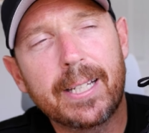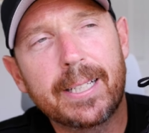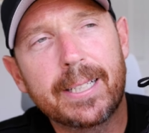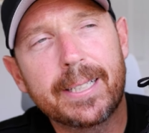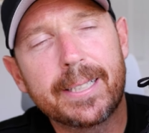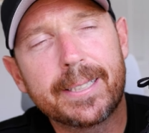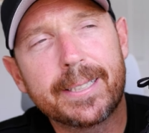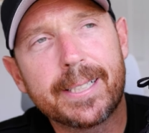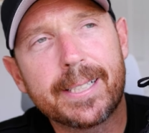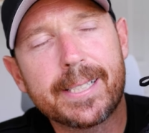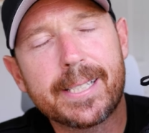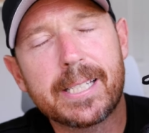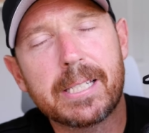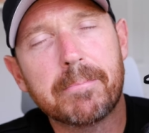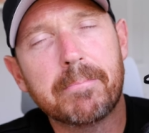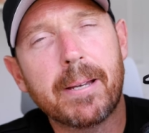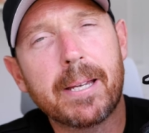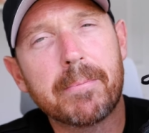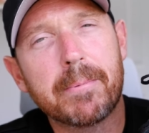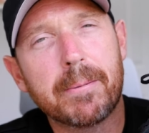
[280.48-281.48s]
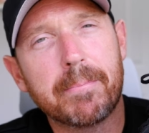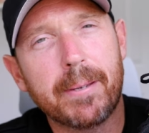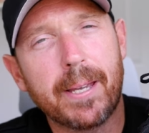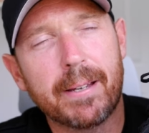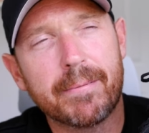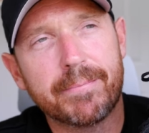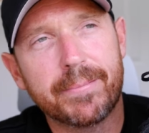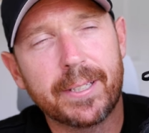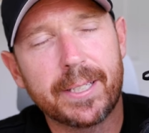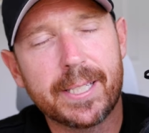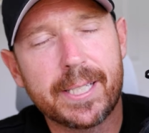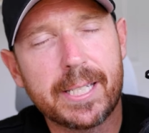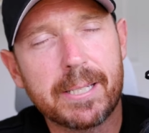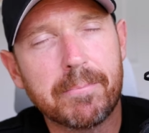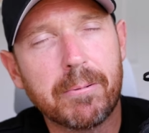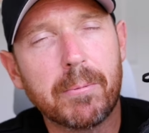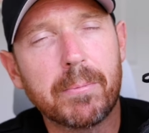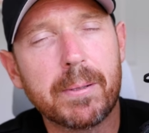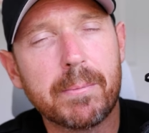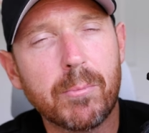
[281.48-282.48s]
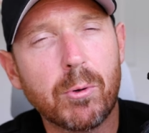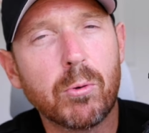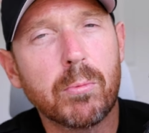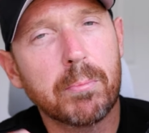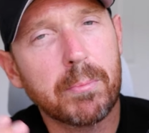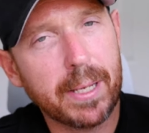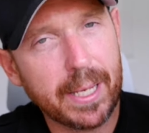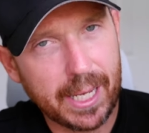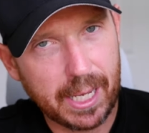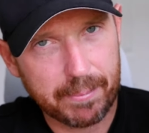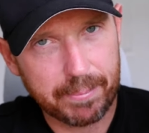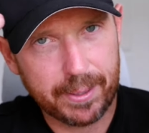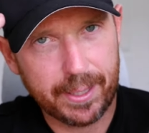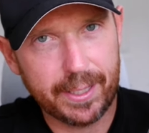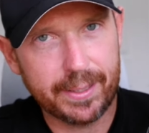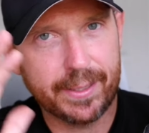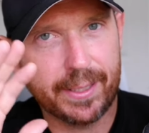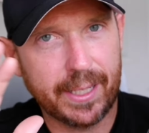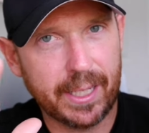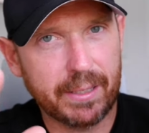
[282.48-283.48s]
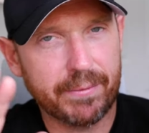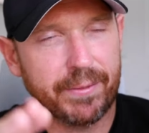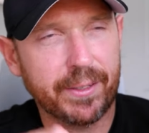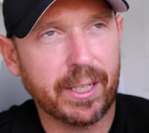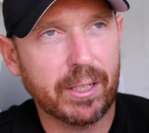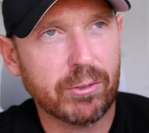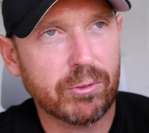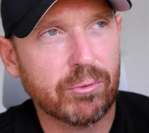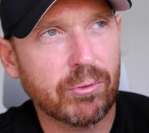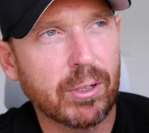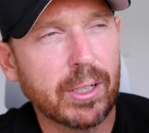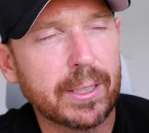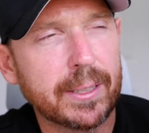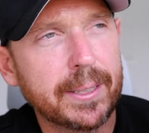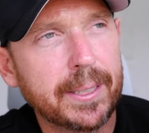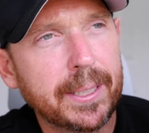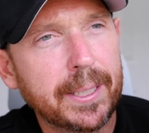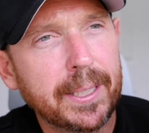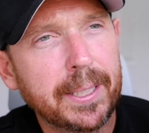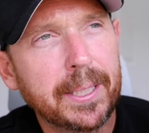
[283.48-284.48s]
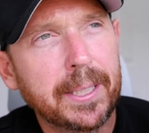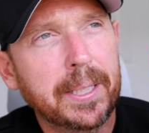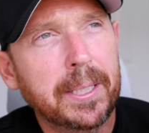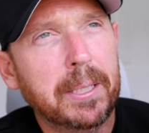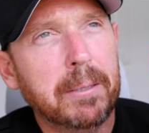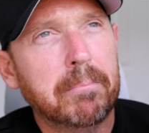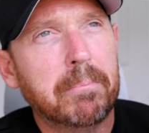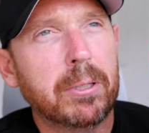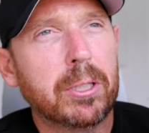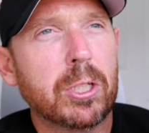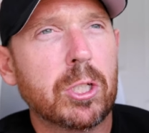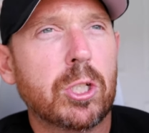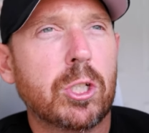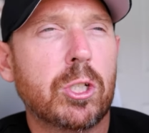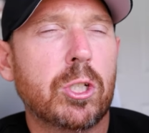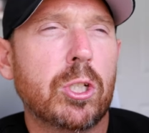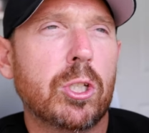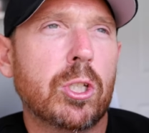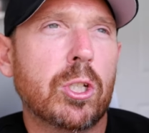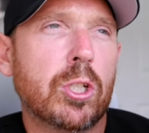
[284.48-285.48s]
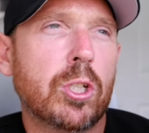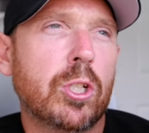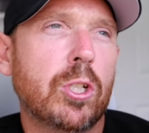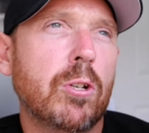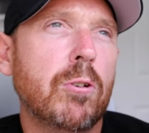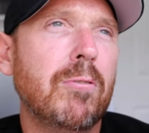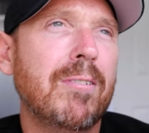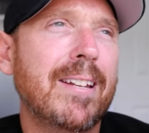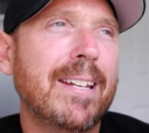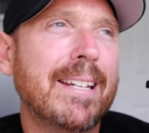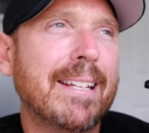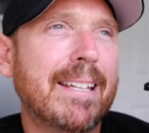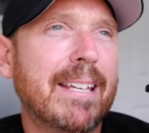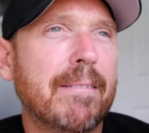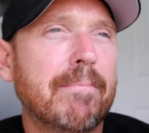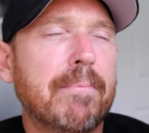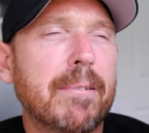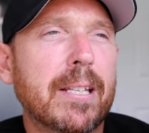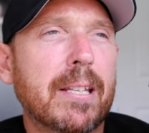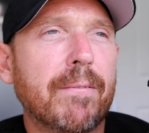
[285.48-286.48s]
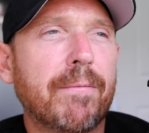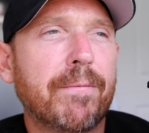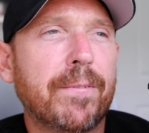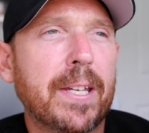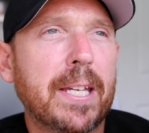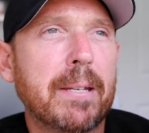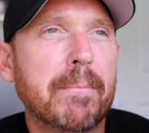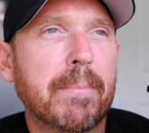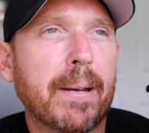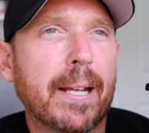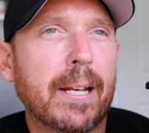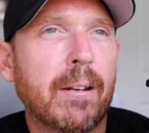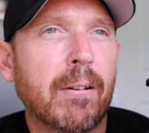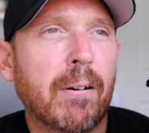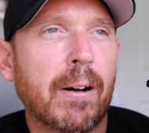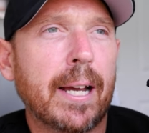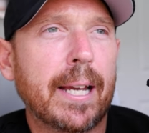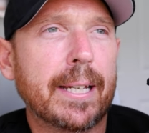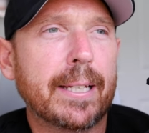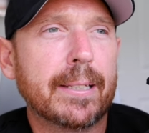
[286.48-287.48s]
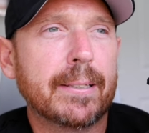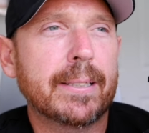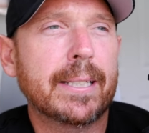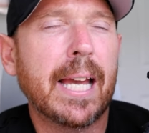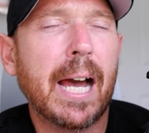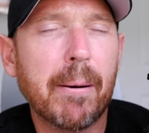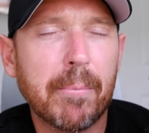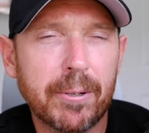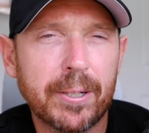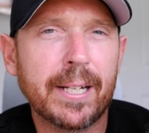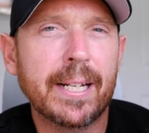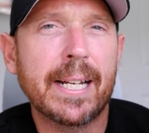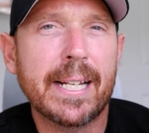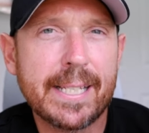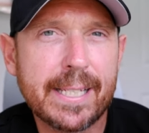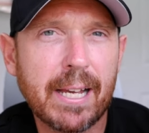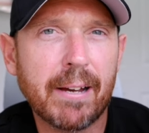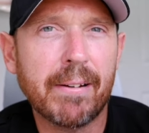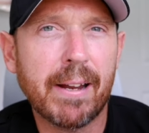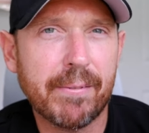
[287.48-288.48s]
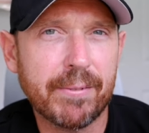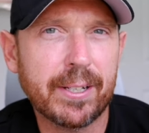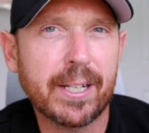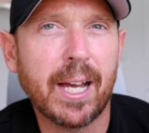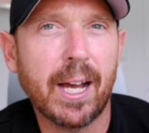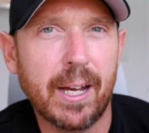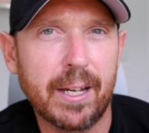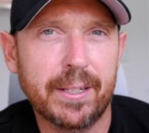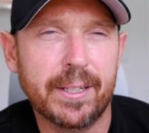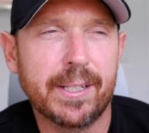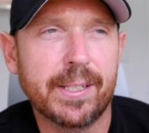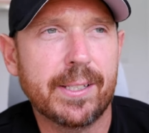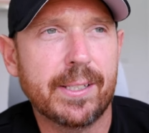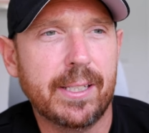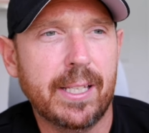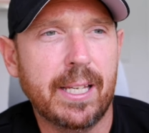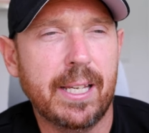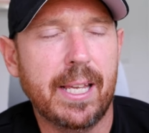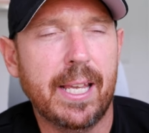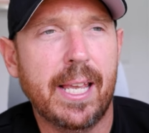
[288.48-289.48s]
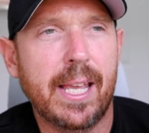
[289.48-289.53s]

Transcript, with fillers: now this is maybe a bit unfair. This is probably more me up here than anything else, right? But the shoe didn't give me the feedback like, come on in, let's go and have a go at this.